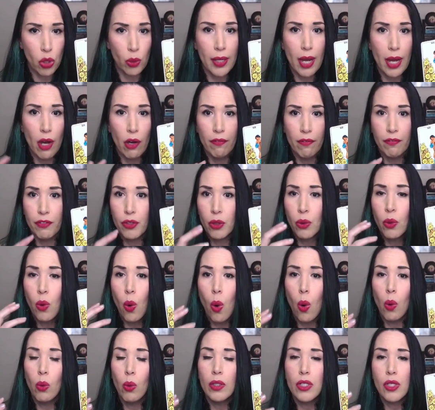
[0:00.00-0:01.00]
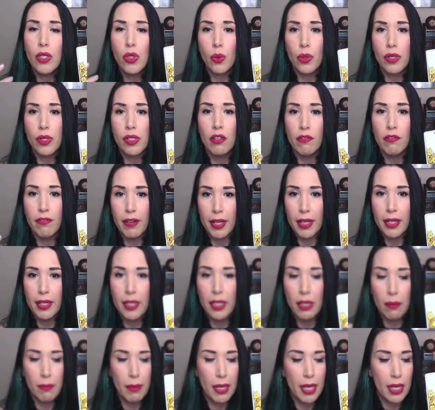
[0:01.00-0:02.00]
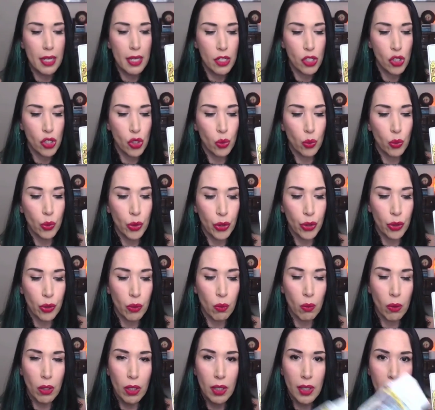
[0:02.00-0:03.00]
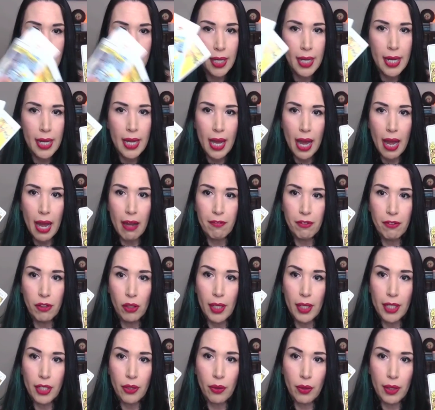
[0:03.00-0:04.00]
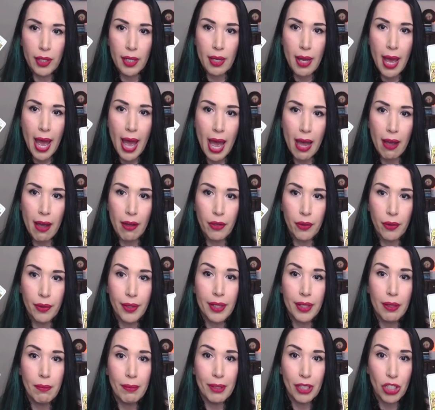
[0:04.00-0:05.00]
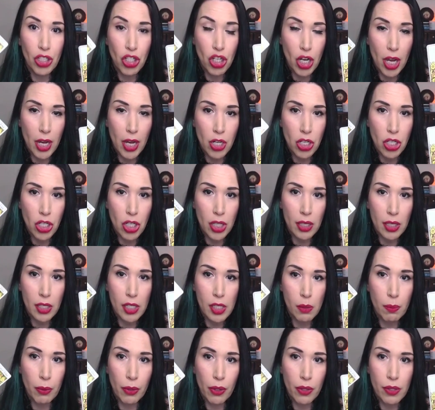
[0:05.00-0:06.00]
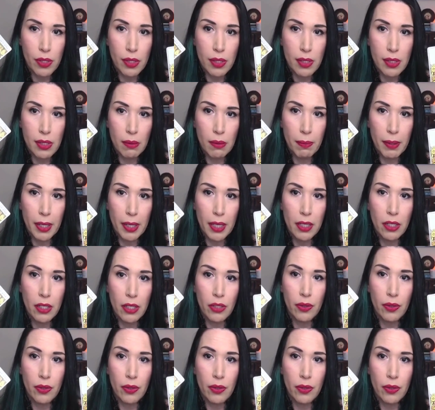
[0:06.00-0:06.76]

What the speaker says: Now, if your only source of income is through your work, I feel like you're going to be changing this person's opinion.